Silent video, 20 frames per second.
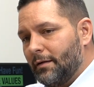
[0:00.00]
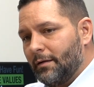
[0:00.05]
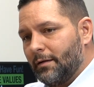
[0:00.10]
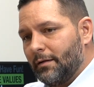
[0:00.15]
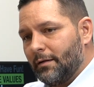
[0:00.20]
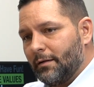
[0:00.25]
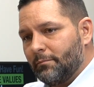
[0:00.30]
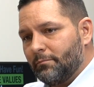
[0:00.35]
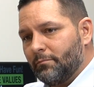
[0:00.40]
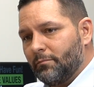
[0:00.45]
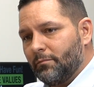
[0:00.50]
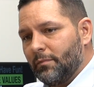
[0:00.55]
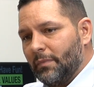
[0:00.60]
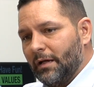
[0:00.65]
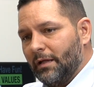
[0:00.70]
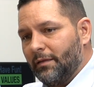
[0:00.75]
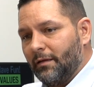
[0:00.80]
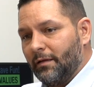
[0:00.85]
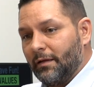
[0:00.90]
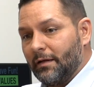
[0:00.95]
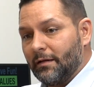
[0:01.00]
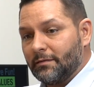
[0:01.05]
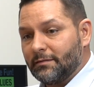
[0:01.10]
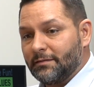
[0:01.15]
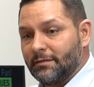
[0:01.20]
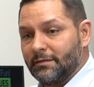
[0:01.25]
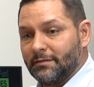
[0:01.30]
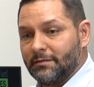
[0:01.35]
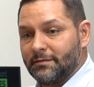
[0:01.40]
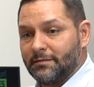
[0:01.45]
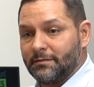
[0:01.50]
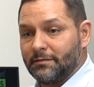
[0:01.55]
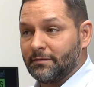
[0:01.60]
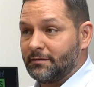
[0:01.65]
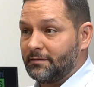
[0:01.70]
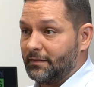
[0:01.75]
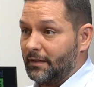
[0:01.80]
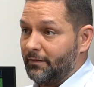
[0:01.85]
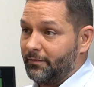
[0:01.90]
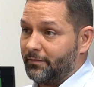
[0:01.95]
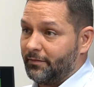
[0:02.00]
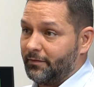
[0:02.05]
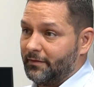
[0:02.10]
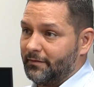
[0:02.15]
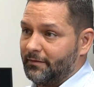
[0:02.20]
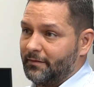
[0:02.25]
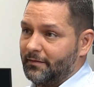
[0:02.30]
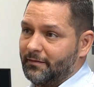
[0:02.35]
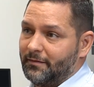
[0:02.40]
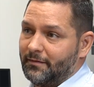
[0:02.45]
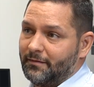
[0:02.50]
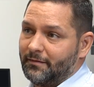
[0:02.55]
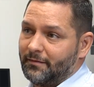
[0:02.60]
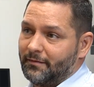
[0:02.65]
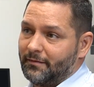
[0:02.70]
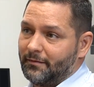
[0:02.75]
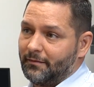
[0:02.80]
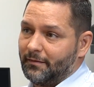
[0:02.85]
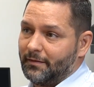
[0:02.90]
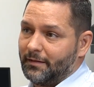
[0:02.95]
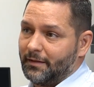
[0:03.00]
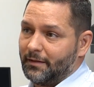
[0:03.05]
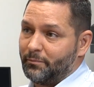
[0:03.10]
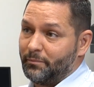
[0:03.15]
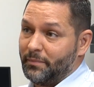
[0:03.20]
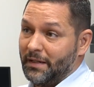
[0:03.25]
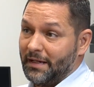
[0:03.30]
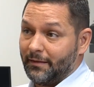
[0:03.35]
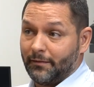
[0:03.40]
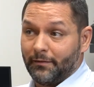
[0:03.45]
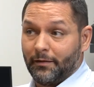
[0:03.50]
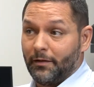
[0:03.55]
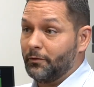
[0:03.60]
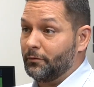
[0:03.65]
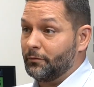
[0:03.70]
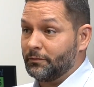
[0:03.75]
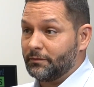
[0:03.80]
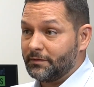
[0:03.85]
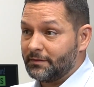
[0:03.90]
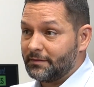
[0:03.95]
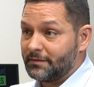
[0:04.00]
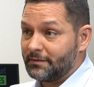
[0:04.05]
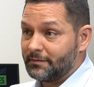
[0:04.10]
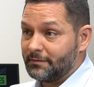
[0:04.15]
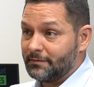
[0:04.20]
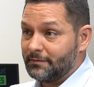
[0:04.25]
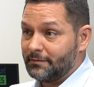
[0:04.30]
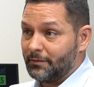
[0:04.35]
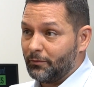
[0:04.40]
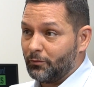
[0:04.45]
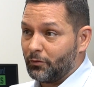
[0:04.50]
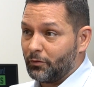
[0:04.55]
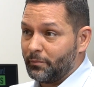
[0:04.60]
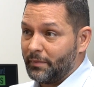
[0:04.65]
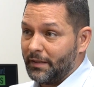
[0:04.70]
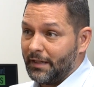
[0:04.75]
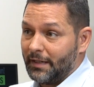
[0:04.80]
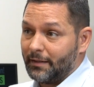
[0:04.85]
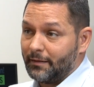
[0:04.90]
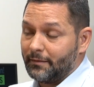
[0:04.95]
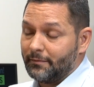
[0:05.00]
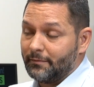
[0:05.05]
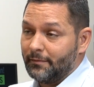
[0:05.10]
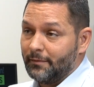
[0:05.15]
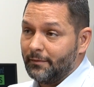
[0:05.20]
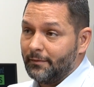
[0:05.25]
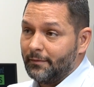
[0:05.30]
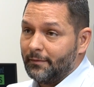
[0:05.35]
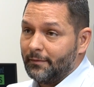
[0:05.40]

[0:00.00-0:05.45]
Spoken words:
I think housing is still safe because this isn't like bad loans or bad